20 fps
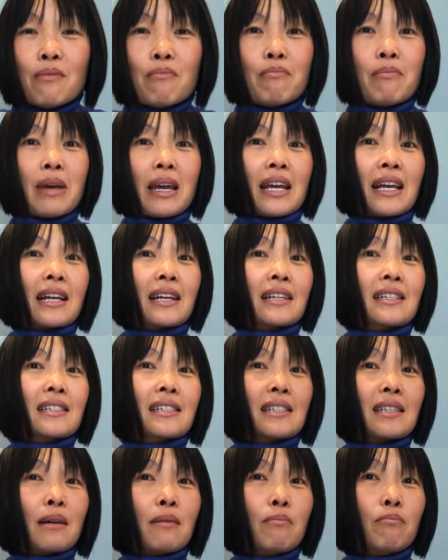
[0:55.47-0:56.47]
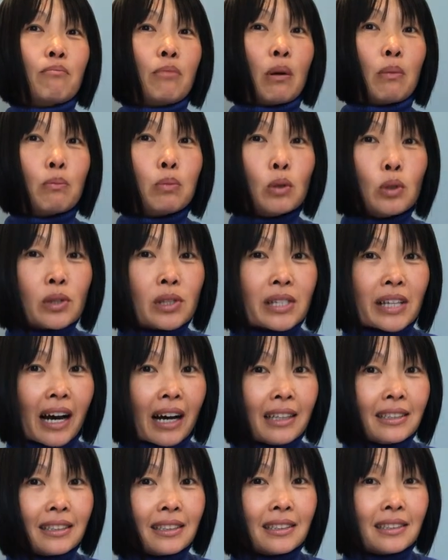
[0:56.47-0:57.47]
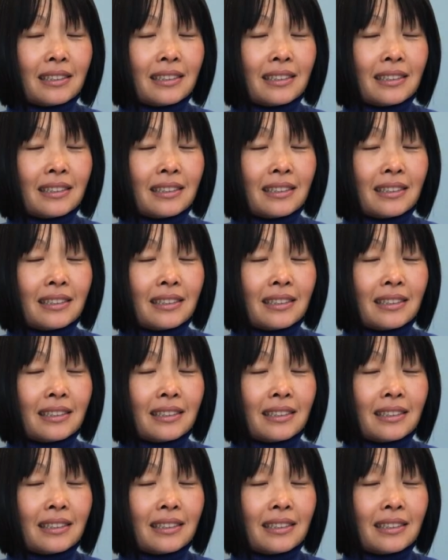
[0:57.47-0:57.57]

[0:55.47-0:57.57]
makes pupusas